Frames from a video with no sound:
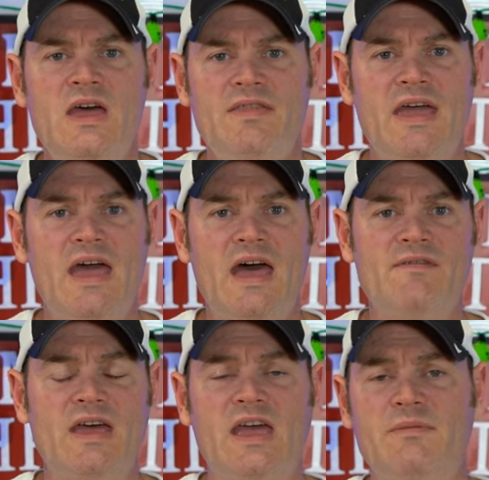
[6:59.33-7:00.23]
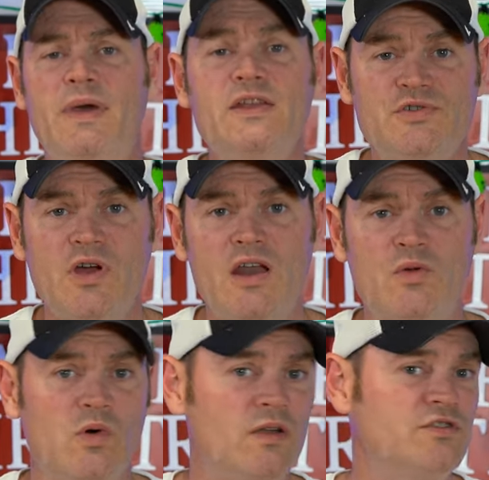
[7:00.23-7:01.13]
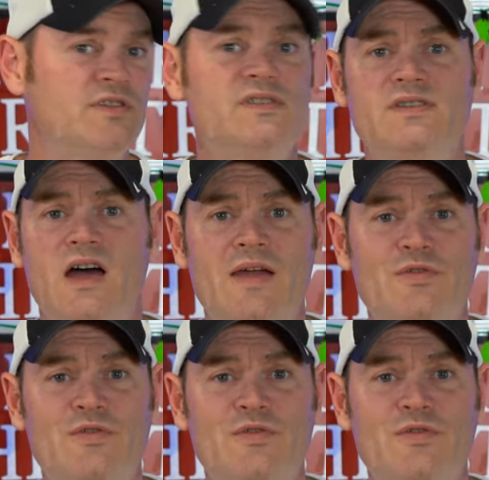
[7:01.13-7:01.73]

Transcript: They have a patriotic one just in time